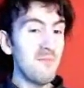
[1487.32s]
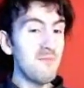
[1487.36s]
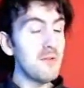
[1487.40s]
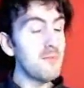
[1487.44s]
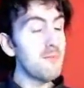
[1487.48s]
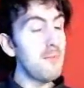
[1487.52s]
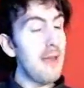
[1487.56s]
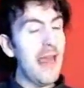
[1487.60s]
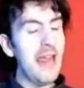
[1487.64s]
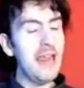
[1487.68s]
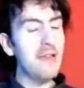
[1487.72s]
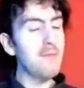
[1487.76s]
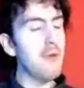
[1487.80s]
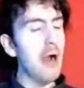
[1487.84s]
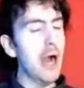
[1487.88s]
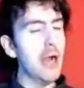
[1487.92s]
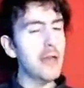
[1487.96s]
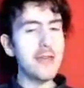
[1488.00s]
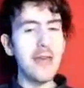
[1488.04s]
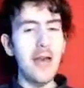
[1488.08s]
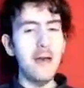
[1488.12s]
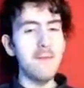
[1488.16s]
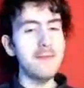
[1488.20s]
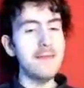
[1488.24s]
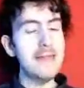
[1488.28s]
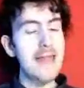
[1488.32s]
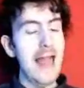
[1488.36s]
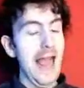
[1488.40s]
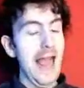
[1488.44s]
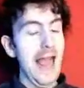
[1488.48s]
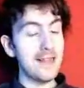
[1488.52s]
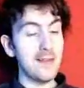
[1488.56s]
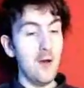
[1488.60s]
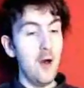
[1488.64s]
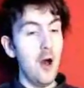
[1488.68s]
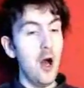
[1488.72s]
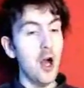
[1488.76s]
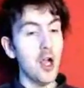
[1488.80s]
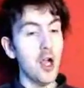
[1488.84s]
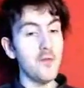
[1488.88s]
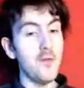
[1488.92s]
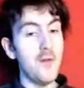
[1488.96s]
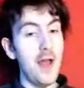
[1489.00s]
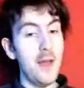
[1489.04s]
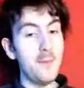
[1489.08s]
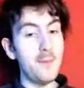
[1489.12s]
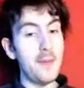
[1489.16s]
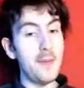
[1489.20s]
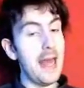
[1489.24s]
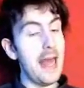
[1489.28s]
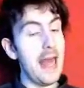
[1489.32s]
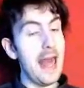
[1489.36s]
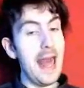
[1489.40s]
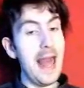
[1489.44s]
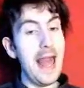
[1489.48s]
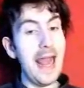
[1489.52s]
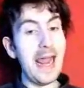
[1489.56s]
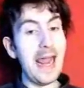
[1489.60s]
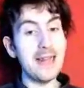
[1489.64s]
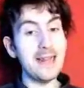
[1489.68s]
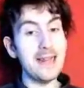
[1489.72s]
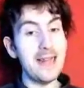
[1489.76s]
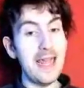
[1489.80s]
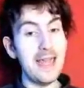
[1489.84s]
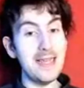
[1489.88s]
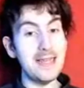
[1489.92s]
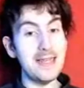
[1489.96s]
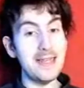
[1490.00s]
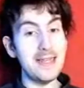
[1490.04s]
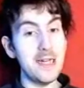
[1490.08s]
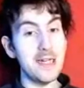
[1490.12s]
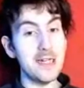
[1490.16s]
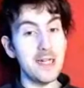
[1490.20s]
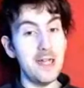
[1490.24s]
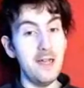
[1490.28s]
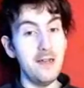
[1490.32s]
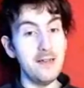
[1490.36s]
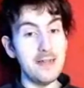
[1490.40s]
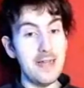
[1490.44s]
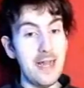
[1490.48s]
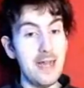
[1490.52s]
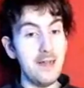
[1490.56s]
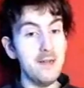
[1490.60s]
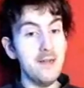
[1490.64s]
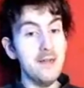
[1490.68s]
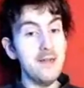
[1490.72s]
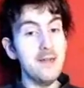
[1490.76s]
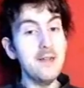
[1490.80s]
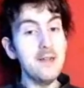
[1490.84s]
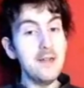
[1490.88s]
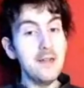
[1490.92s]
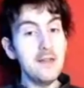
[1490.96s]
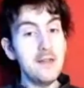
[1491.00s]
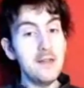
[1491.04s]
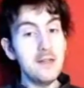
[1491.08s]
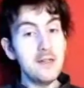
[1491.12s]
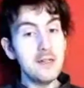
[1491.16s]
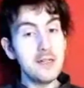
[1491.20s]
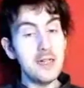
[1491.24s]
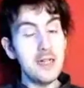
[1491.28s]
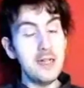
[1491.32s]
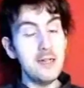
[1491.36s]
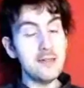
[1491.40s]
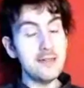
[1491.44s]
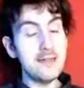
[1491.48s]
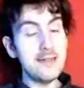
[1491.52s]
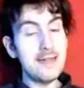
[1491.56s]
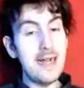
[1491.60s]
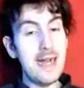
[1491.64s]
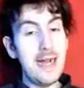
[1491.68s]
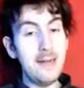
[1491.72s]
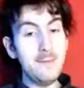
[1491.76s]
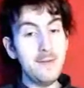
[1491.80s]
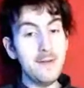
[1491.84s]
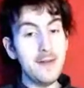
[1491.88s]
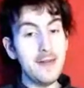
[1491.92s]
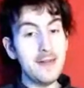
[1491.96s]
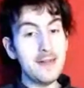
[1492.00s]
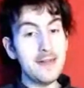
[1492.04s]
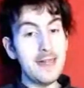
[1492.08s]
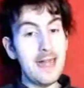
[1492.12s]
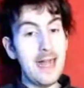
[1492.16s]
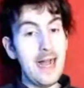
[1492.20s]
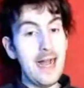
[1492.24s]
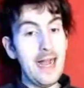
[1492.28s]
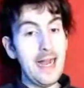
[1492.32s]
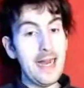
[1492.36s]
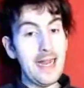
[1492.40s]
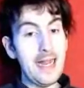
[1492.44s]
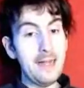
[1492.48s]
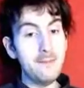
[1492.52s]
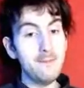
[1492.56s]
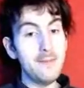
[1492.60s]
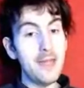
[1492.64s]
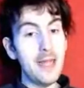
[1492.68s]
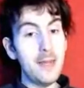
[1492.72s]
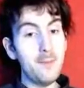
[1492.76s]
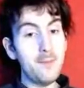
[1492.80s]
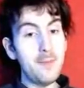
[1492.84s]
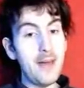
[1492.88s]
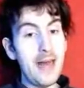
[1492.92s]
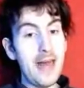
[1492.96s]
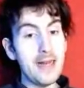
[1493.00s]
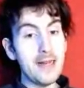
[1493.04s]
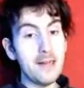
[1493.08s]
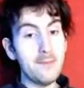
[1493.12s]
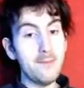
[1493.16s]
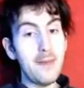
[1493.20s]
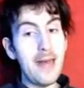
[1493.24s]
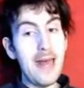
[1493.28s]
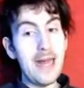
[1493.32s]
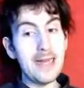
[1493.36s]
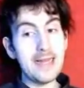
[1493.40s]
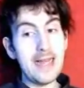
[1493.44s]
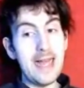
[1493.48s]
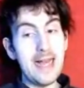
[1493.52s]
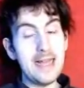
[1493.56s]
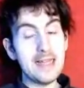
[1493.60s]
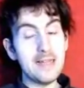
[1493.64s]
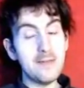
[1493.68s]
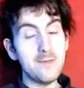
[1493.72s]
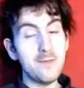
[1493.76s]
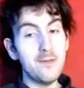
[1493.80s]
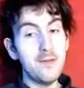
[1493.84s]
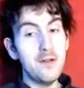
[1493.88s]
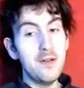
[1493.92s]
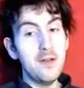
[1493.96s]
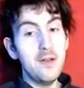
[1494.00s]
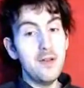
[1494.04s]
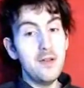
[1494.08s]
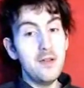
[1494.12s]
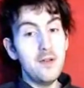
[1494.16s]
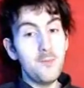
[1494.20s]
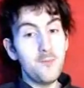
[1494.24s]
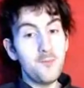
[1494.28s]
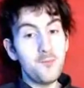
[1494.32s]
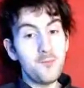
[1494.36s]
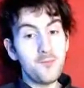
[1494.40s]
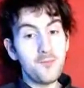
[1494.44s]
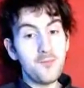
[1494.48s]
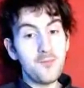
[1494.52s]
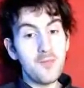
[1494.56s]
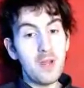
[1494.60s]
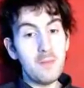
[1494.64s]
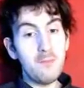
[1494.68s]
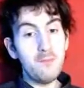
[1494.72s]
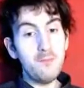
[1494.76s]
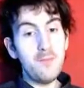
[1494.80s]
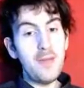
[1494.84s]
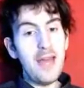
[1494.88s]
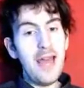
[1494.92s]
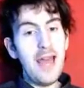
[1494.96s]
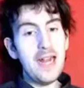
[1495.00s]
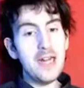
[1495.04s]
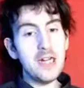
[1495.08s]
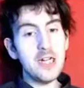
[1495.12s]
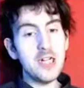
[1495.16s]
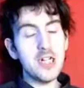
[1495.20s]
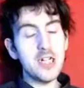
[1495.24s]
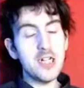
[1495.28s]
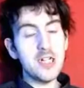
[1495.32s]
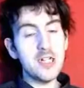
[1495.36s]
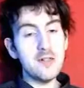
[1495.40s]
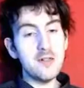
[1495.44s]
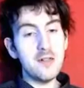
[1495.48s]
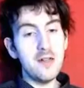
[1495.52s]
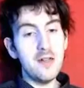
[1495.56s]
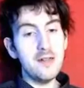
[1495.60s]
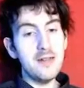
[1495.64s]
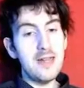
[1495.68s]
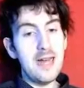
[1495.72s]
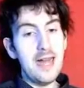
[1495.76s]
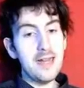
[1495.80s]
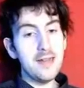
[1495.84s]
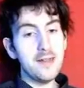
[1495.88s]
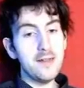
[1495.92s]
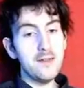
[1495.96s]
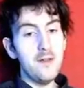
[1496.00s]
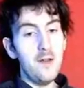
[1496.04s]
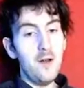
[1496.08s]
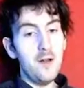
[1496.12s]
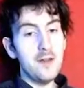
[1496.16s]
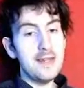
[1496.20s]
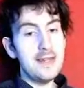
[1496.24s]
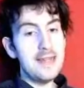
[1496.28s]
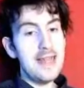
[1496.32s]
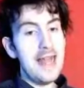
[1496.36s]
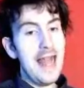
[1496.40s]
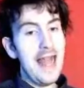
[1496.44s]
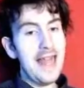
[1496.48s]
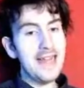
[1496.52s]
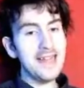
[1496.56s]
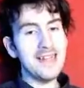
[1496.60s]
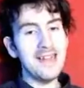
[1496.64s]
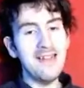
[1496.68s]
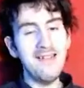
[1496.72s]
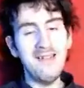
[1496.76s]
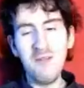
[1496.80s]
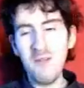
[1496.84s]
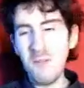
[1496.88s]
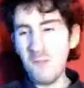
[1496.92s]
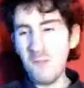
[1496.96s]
Would make what comes next awkward, but hey, at least it shows that I can be a bad, badass bitch like Lord Zed.